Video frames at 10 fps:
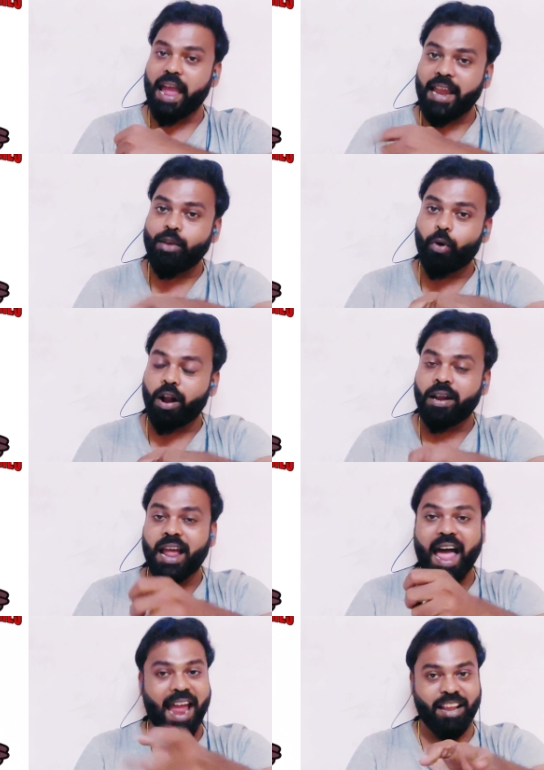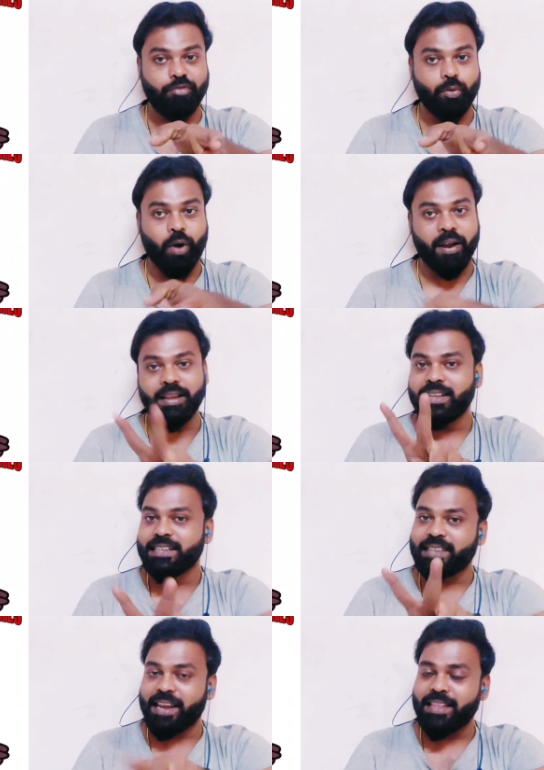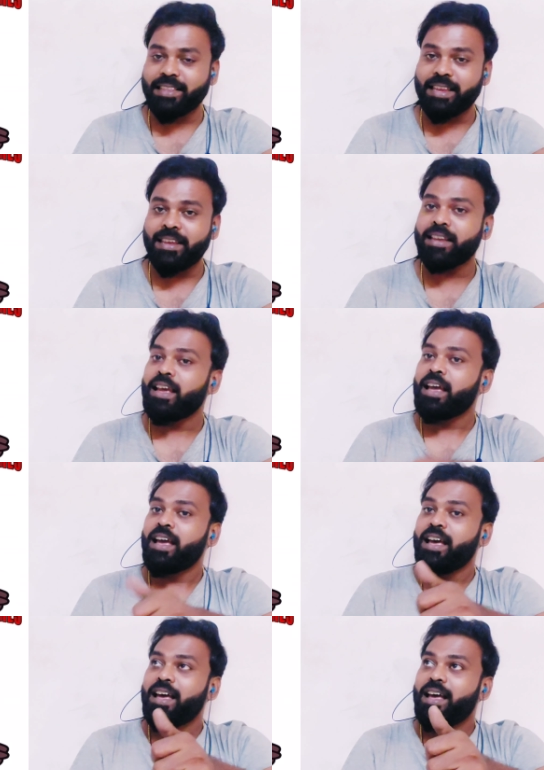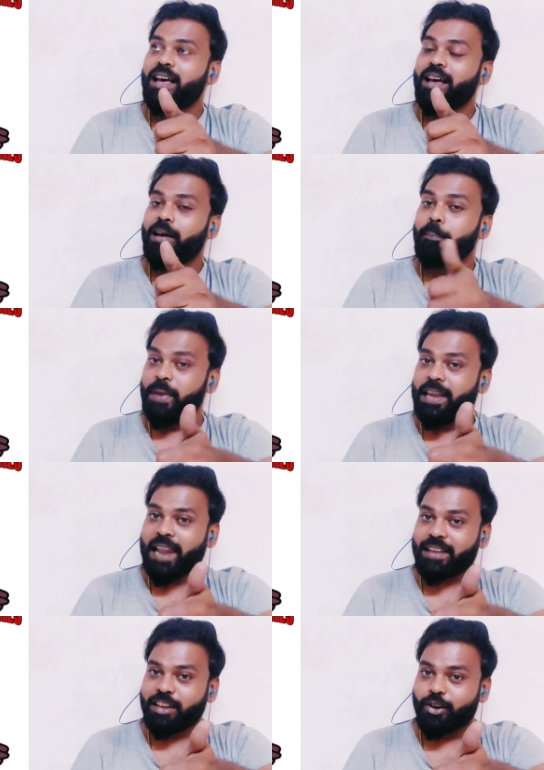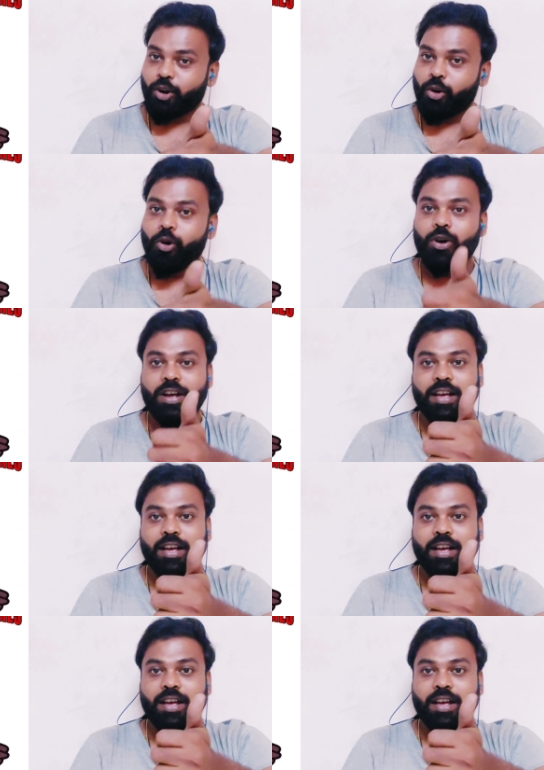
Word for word: anyone and everyone. Second thing, be like the crow.